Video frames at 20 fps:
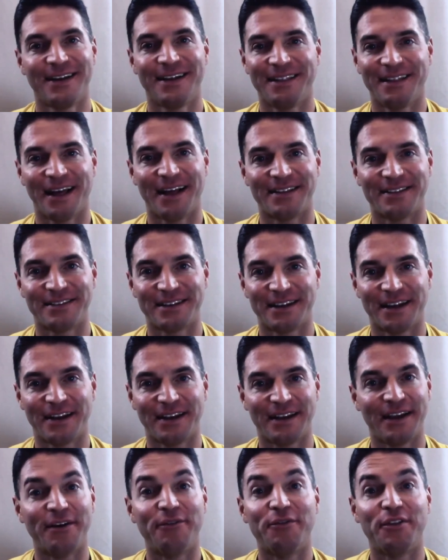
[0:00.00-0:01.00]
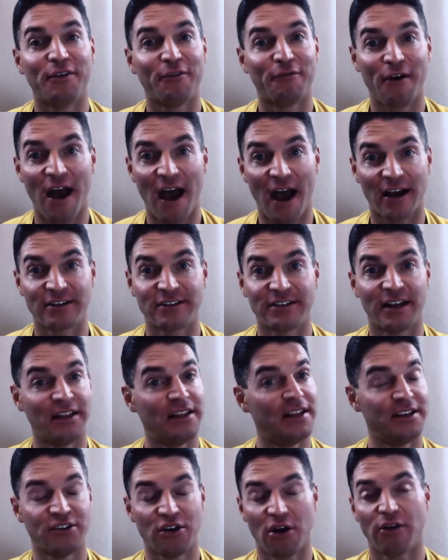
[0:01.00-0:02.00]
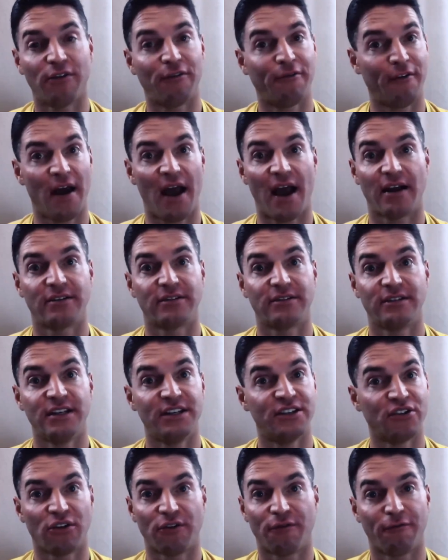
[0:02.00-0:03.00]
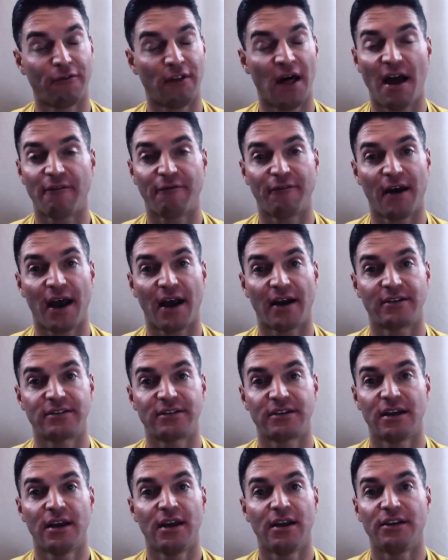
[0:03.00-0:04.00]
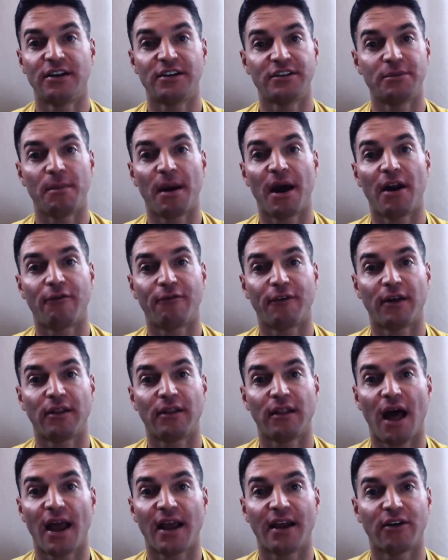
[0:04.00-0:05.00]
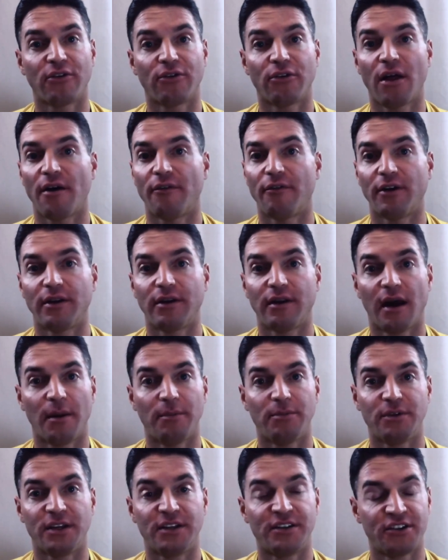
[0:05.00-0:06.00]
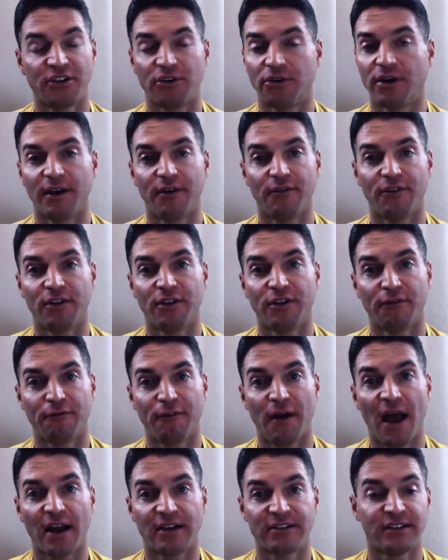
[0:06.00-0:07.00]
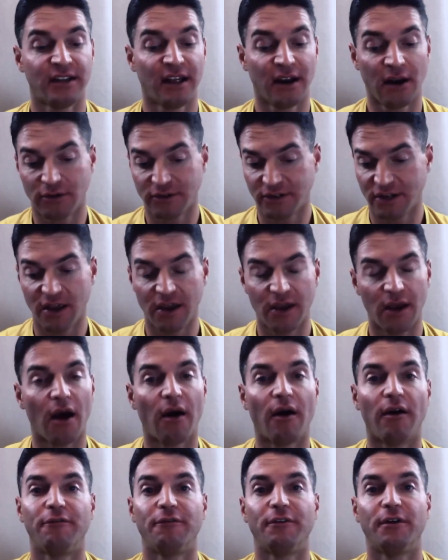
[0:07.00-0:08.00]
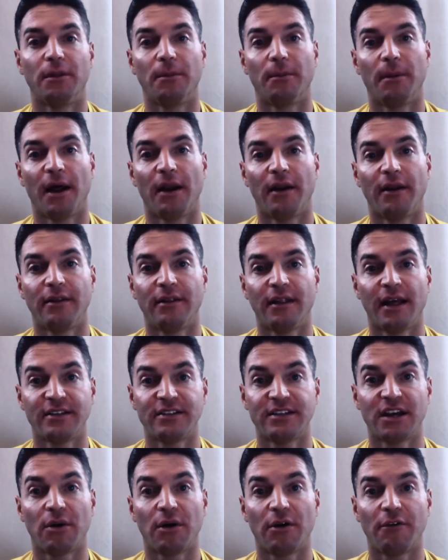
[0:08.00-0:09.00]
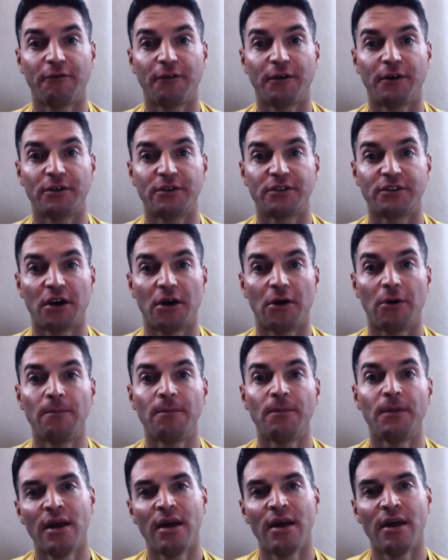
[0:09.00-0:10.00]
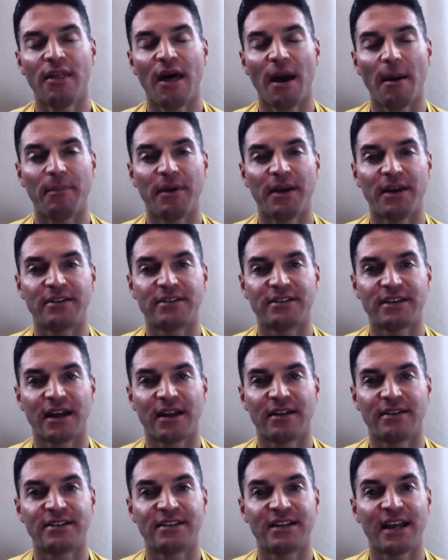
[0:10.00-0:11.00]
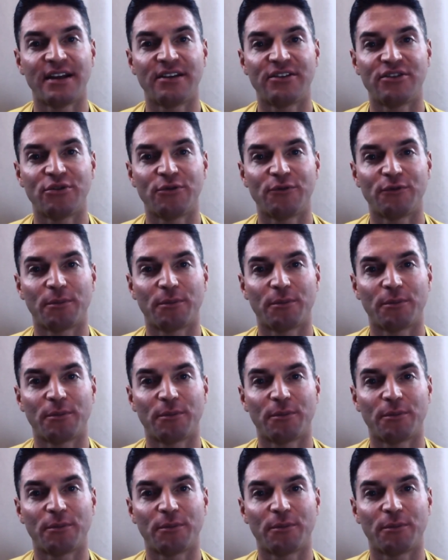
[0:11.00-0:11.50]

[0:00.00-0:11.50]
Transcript: That's it, and give you the facts. And these are the facts. These are the flat facts. Doesn't matter if I like it or love it. I'm still giving you the facts, and then I'll tell you how I feel about it. And that's how I feel. So, that being said, stay tuned for